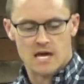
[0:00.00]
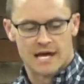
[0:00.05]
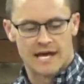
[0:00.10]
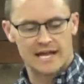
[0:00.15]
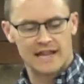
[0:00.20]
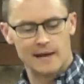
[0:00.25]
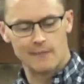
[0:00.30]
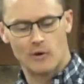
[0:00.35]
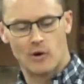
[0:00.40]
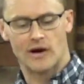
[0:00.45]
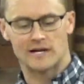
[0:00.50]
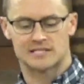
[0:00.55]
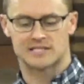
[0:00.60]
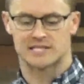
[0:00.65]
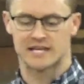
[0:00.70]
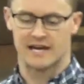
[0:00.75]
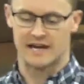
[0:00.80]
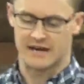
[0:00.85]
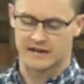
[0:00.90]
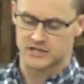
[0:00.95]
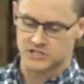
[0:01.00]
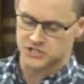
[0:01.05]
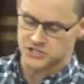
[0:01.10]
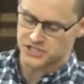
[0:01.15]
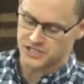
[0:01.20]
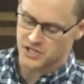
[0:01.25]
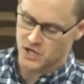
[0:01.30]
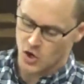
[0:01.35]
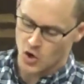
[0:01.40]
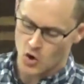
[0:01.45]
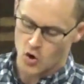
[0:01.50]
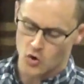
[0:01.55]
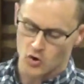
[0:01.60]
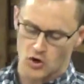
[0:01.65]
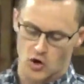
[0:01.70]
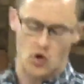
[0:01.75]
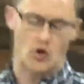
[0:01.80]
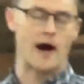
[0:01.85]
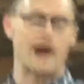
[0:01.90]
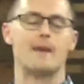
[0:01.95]
¿Qué debo hacer si
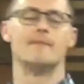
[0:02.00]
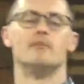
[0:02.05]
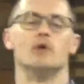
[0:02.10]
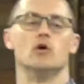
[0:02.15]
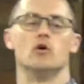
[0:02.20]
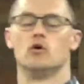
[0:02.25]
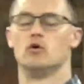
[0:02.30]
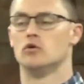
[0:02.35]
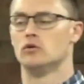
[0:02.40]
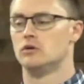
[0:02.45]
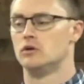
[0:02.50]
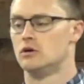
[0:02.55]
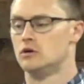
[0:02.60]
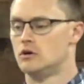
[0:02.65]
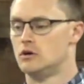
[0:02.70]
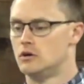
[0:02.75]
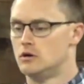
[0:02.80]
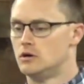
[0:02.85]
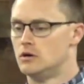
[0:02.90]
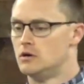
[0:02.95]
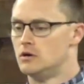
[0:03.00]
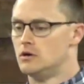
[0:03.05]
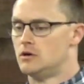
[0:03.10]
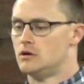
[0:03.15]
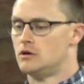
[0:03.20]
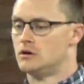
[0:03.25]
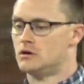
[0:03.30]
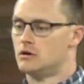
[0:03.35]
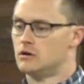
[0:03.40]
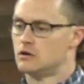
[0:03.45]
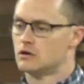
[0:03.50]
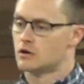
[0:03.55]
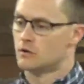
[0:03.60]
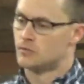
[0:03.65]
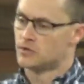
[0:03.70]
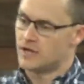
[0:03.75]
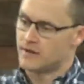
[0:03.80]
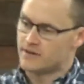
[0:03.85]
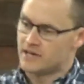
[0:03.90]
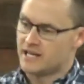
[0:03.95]
no lo amo
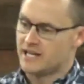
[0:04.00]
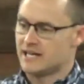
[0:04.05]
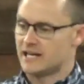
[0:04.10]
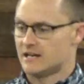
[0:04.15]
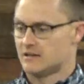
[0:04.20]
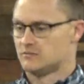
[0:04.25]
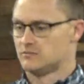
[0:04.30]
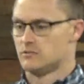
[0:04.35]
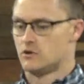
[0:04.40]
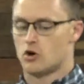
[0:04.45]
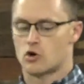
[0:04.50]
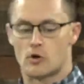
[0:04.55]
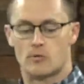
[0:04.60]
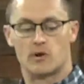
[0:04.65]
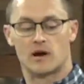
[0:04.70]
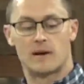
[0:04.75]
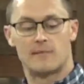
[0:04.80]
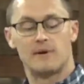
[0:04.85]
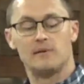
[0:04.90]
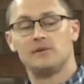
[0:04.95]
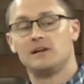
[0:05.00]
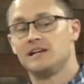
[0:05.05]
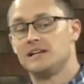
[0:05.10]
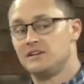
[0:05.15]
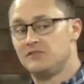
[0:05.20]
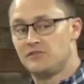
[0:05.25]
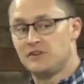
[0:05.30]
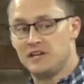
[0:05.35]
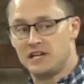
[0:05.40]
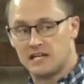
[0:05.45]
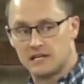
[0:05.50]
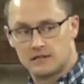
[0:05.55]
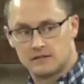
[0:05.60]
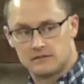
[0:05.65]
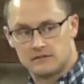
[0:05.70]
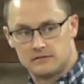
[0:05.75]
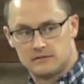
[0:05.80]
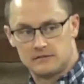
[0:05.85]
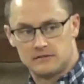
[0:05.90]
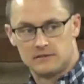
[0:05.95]
como debería, o como la Biblia define?
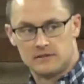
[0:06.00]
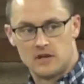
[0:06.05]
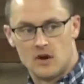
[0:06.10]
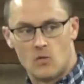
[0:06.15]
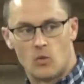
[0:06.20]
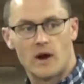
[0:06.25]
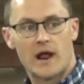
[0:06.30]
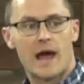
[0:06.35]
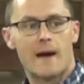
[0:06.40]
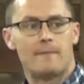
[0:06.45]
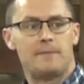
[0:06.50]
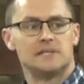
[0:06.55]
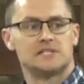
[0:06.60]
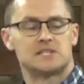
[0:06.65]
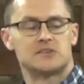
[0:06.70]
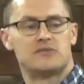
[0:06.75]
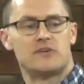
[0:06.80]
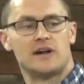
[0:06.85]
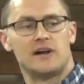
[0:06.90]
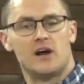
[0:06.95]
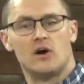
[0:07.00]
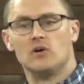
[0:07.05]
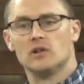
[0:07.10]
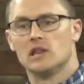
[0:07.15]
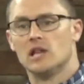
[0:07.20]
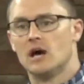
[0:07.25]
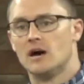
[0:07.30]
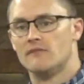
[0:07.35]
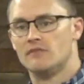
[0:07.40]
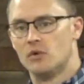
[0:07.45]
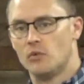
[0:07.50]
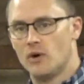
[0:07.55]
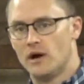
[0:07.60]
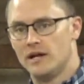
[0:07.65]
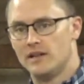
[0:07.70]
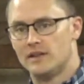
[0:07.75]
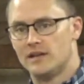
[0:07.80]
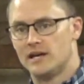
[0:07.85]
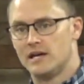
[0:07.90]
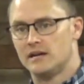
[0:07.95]
What happens if I don't love the
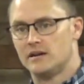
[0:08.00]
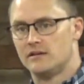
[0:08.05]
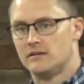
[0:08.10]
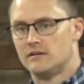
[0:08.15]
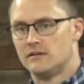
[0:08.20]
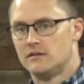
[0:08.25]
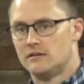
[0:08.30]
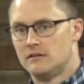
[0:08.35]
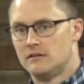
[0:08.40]
way that